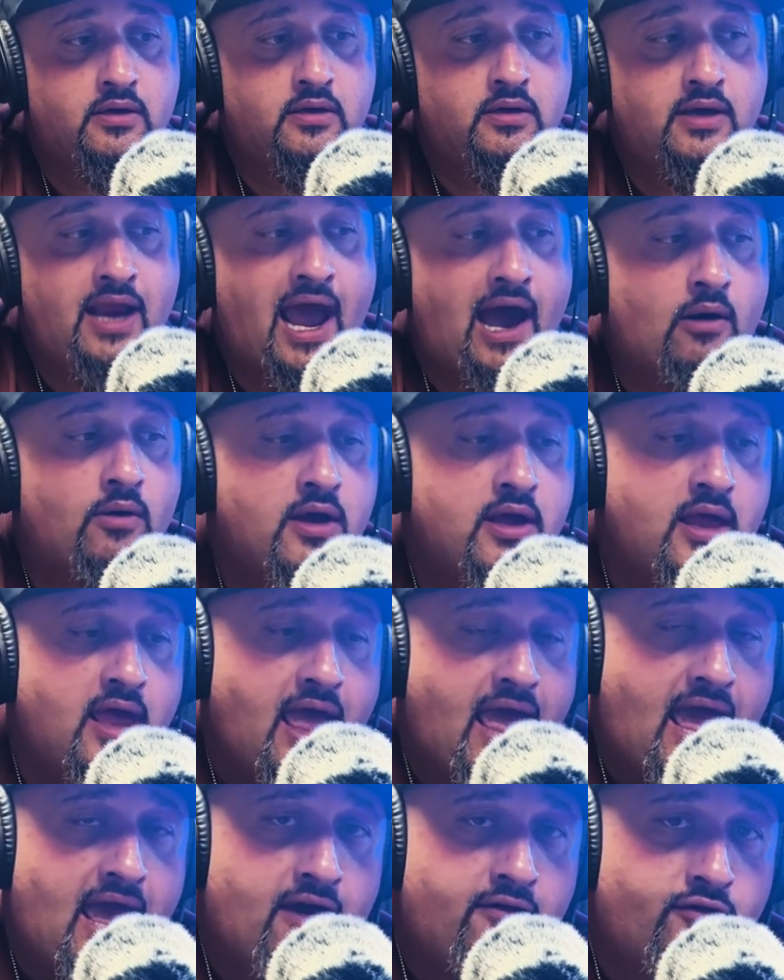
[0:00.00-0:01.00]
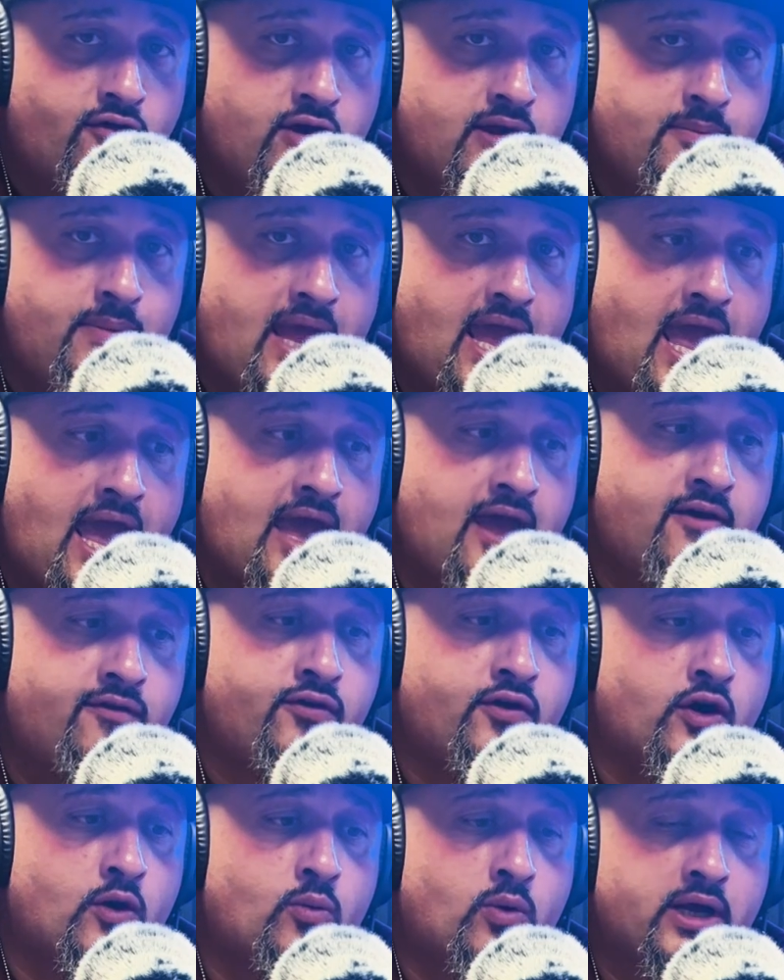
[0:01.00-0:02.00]
Now, every
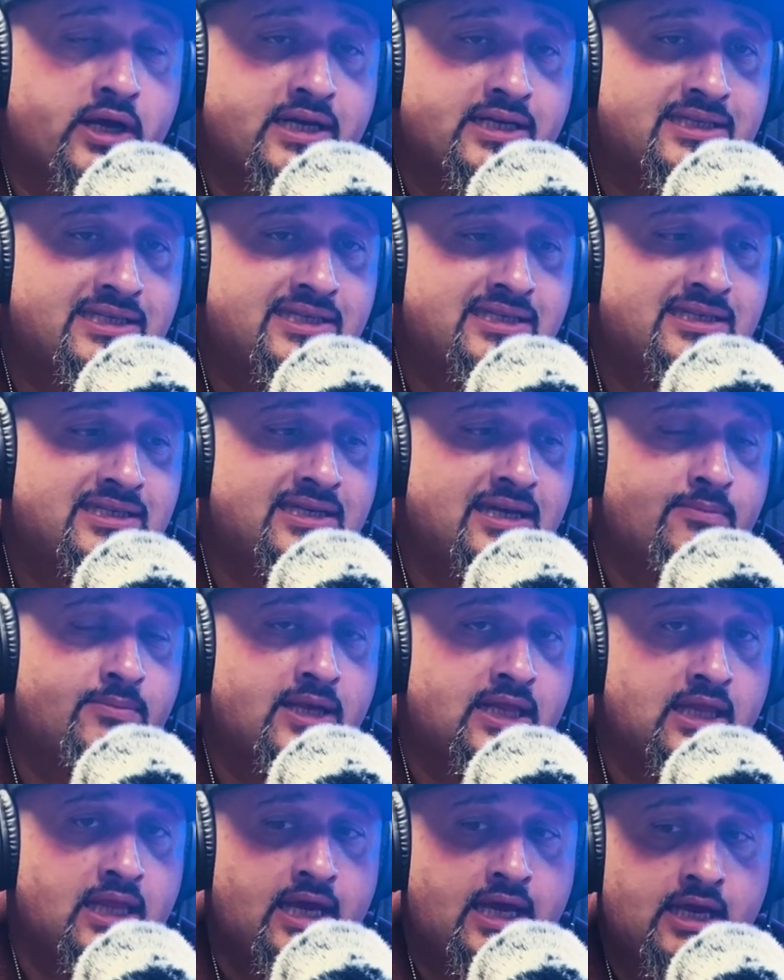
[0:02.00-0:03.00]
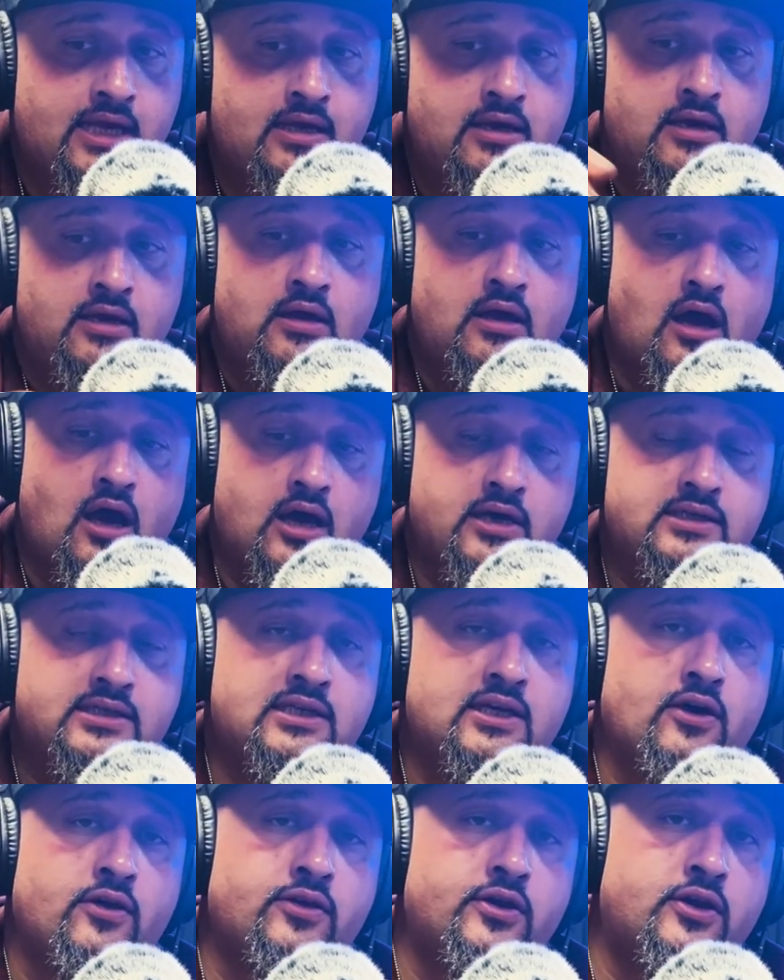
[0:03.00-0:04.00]
behavior we're going to stimulate
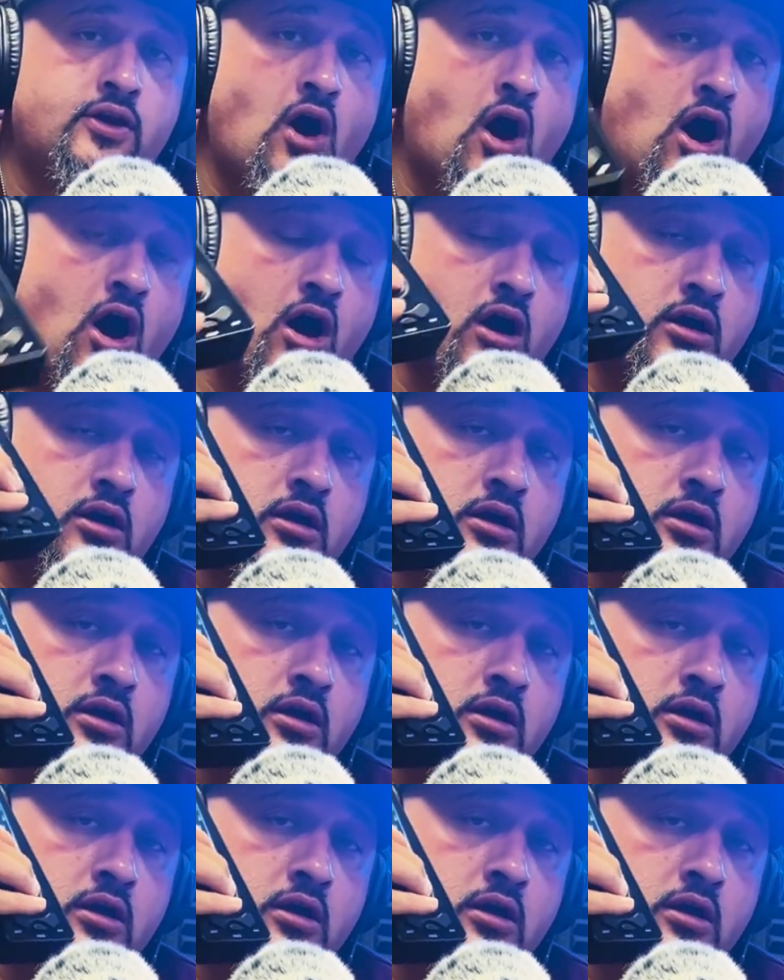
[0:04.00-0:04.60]
until the dog